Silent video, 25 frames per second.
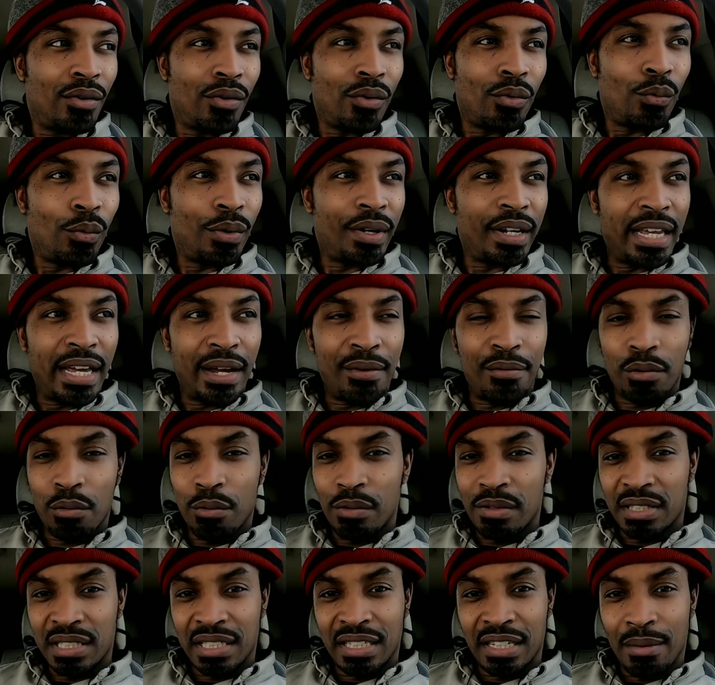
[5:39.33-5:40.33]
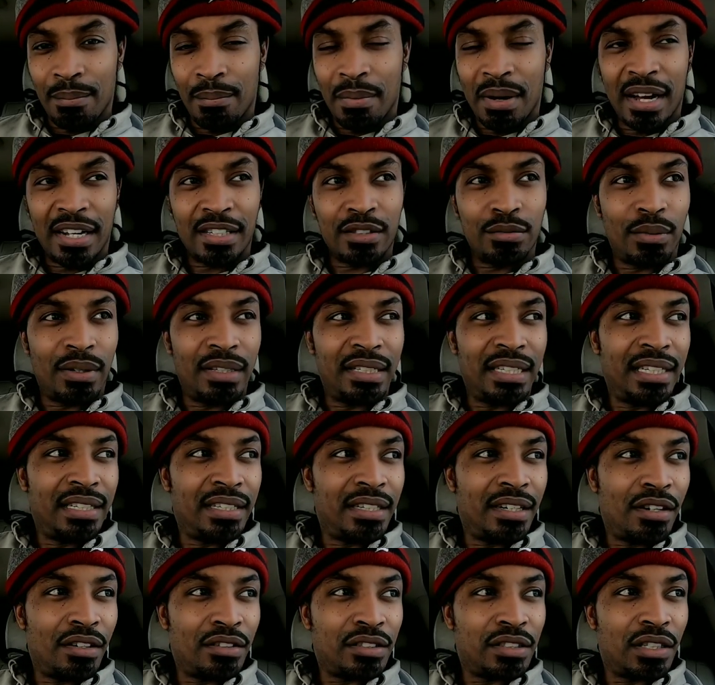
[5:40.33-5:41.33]
whatever was in that box wasn't in
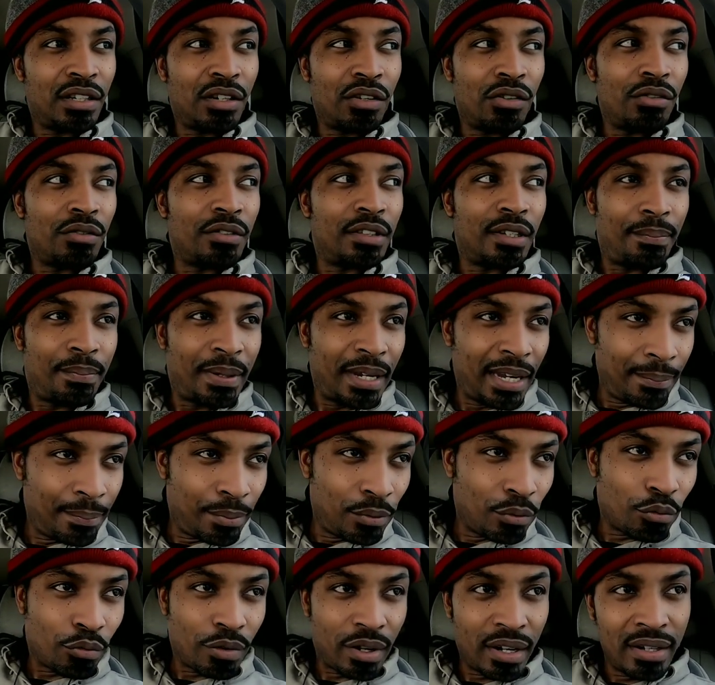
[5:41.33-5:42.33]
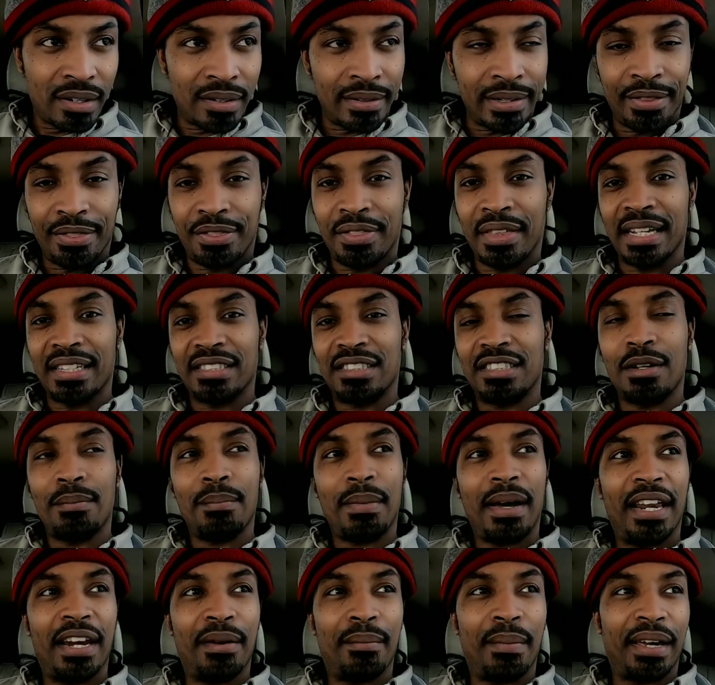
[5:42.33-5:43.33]
there. So the people running it think
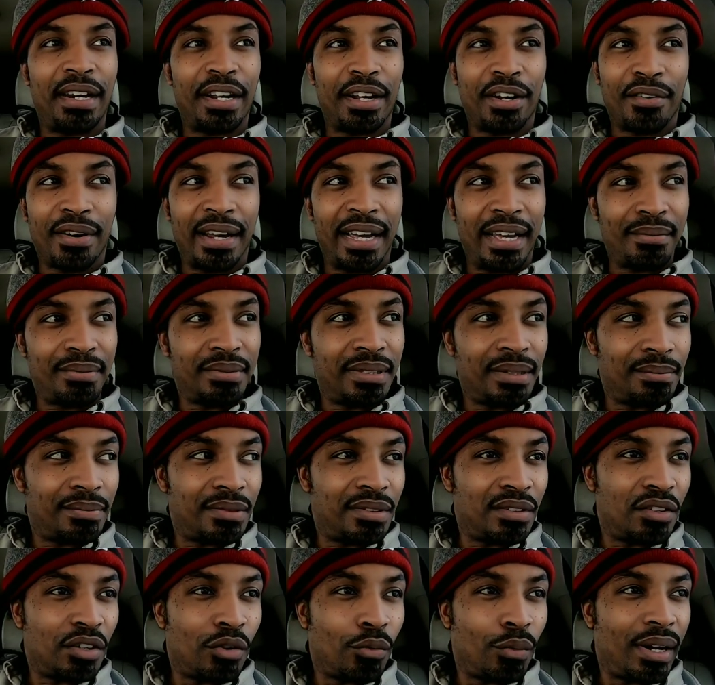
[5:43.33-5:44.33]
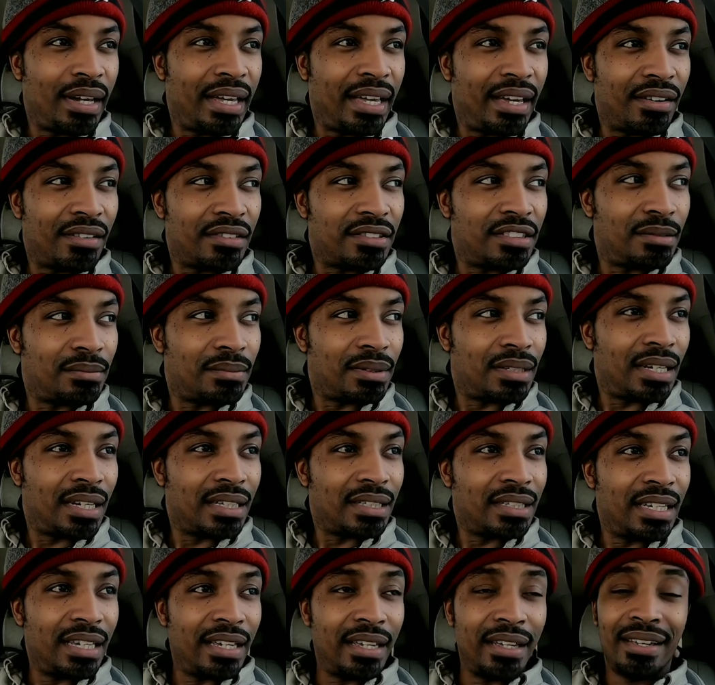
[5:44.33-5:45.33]
somebody might have grabbed something on the way out or something
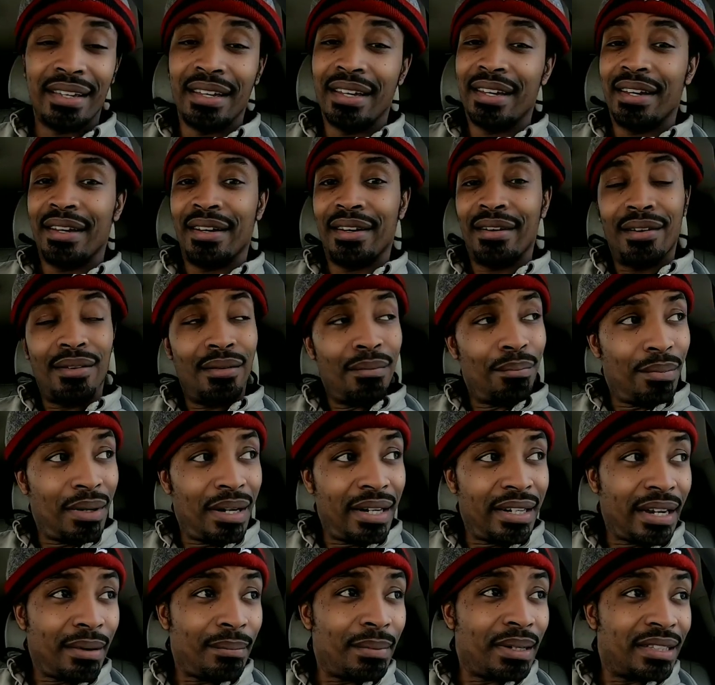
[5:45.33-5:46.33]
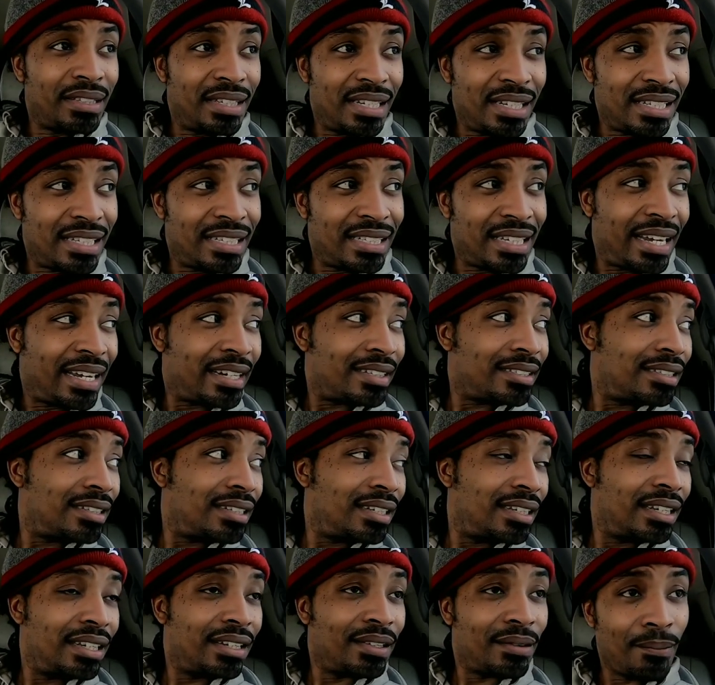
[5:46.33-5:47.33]
like that. Bruh. But I mean, this is
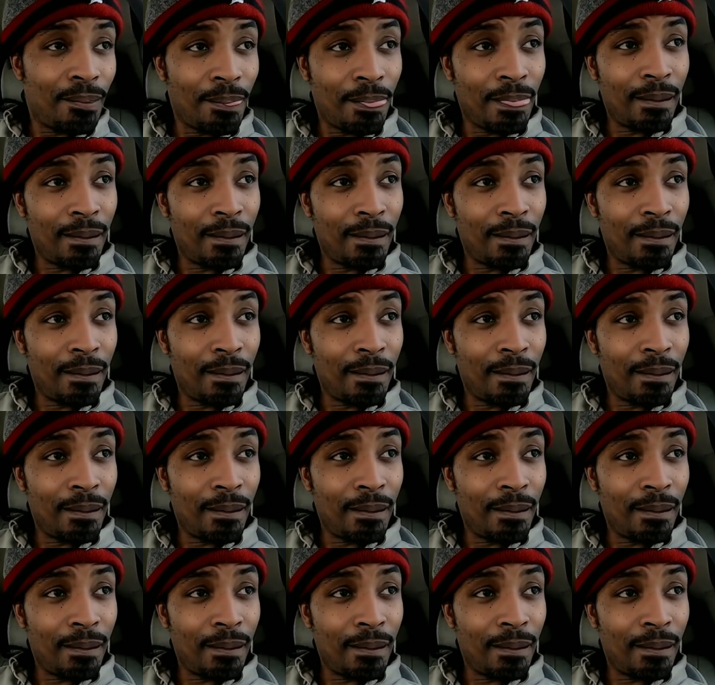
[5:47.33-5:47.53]
actually